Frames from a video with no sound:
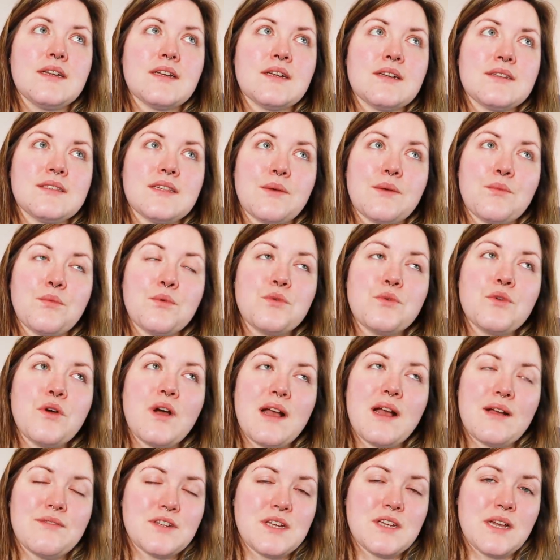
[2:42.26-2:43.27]
because I will
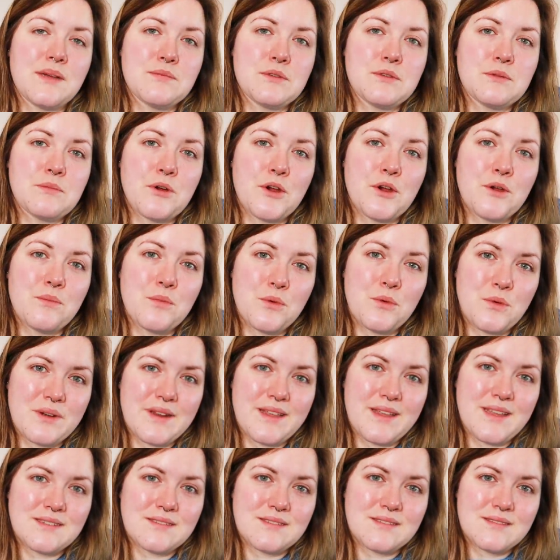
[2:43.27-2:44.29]
not have time tomorrow
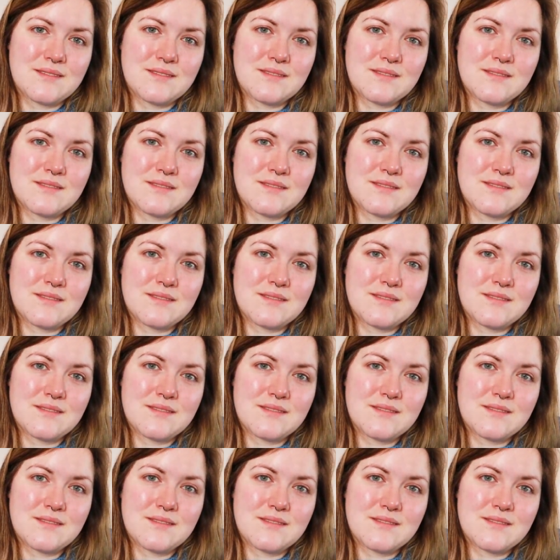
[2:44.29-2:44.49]
morning.